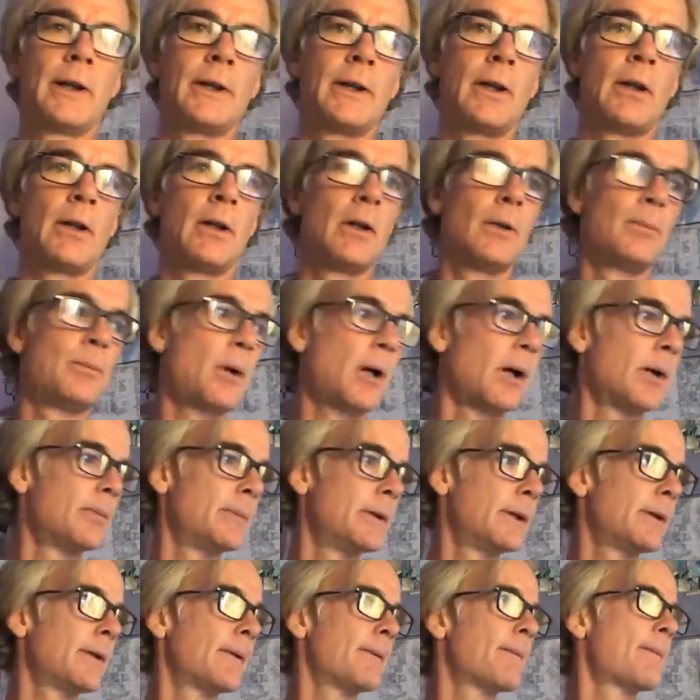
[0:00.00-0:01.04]
at our
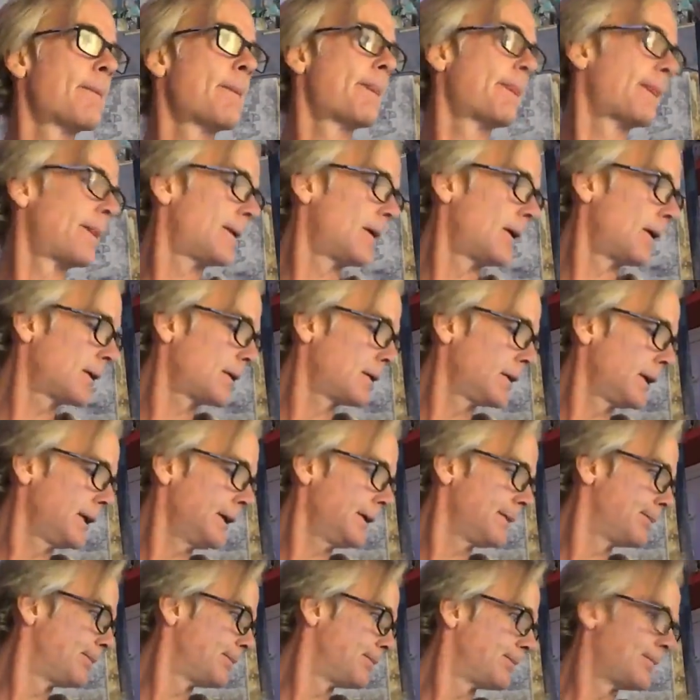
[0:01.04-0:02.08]
apartment,
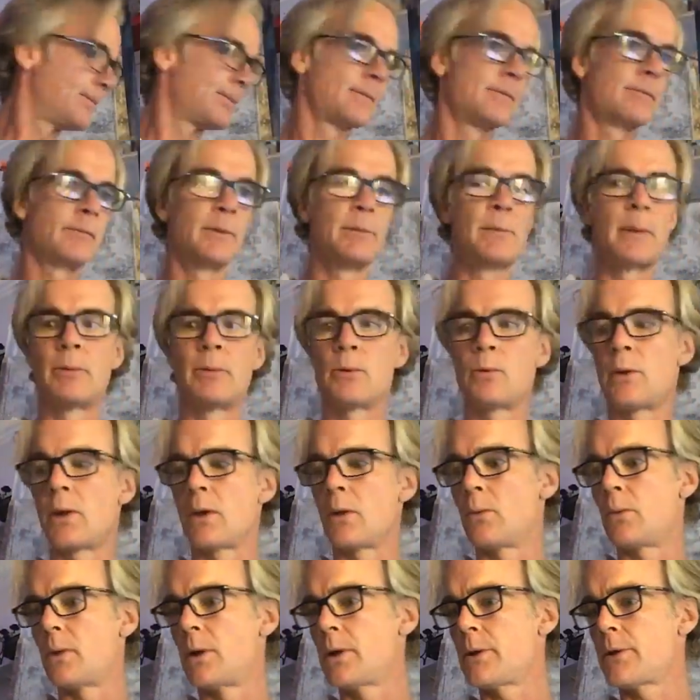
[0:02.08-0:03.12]
luckily. Remembered
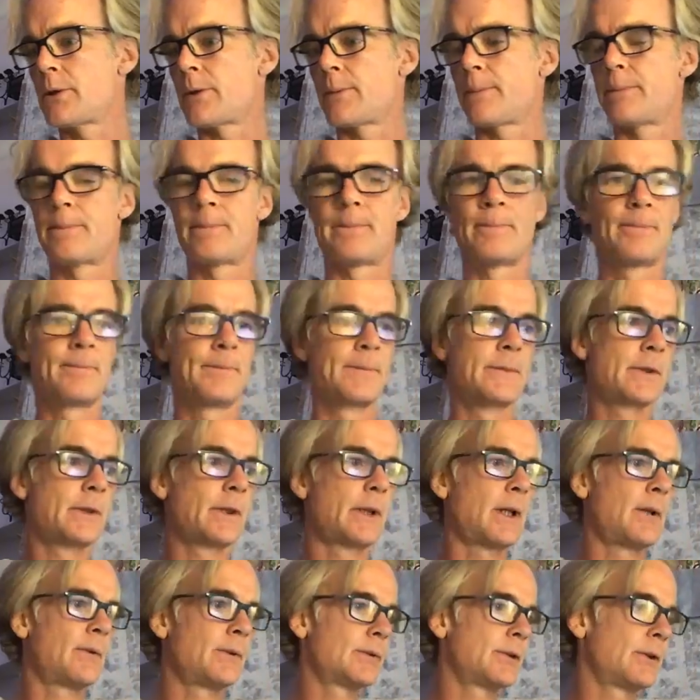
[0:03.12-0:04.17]
where it was,
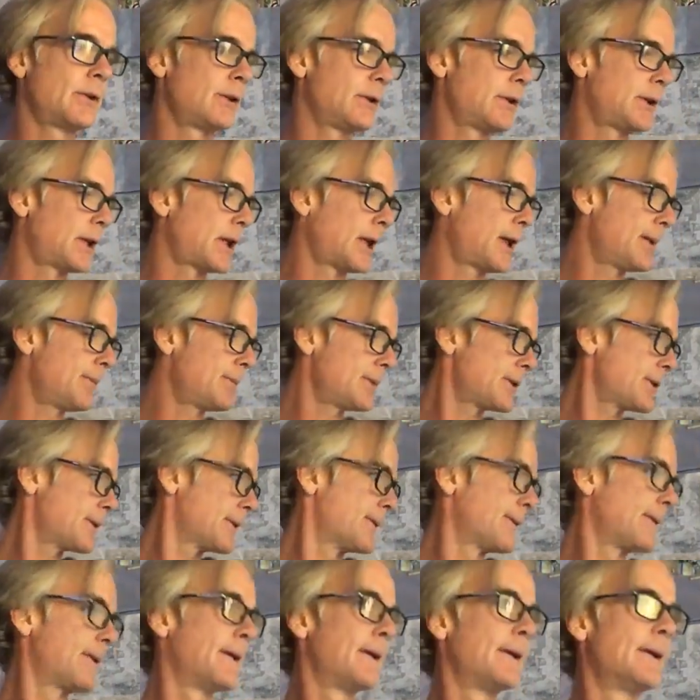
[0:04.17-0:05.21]
so that was good times.
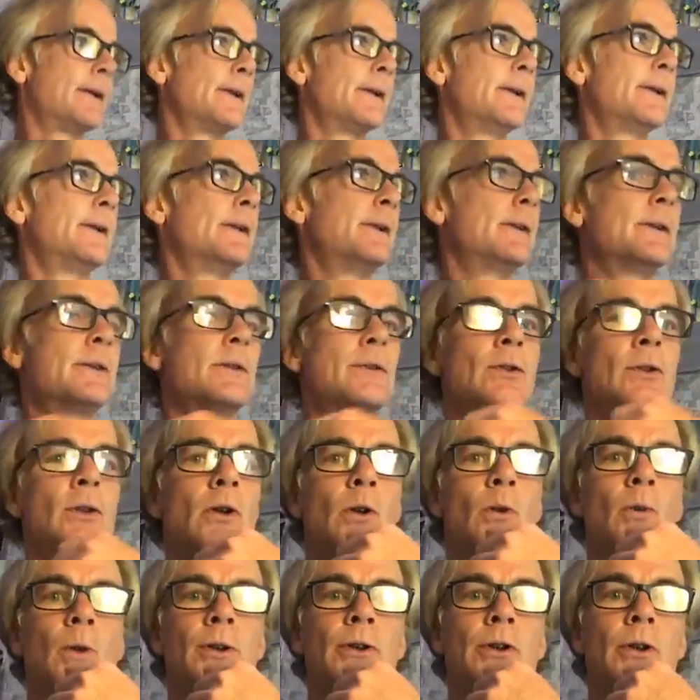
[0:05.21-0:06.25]

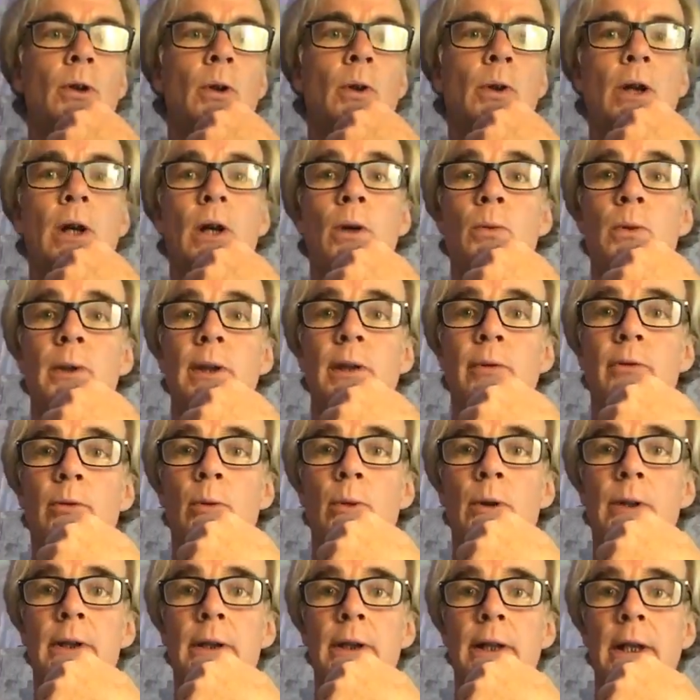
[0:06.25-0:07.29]
So what's going on with
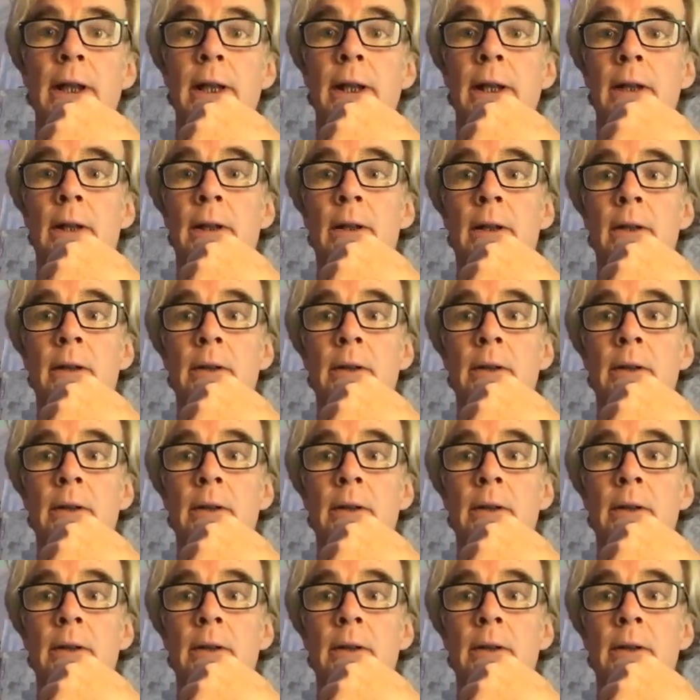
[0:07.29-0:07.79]
everyone today?